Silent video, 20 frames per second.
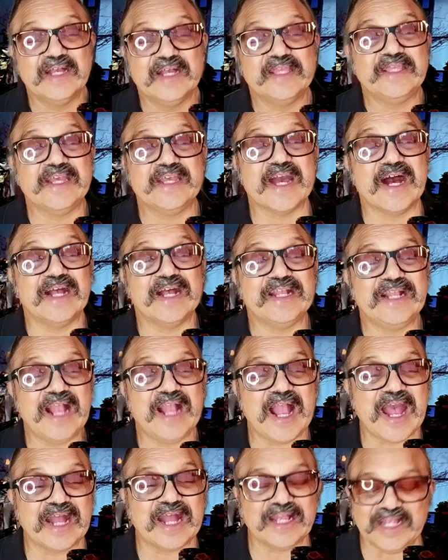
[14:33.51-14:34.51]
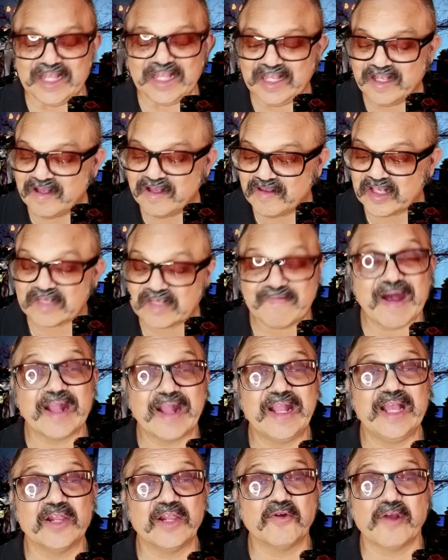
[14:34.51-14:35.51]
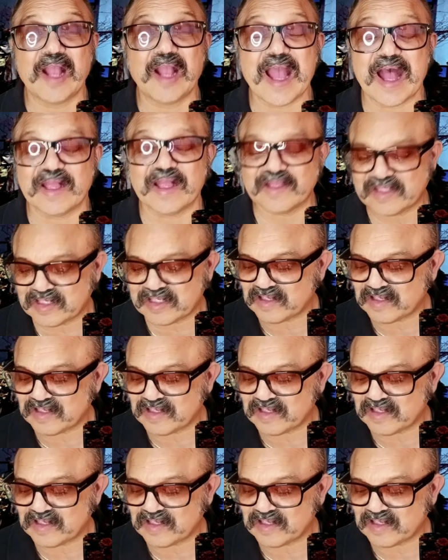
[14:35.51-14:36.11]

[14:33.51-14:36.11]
The Uncanny. This is about killer cats.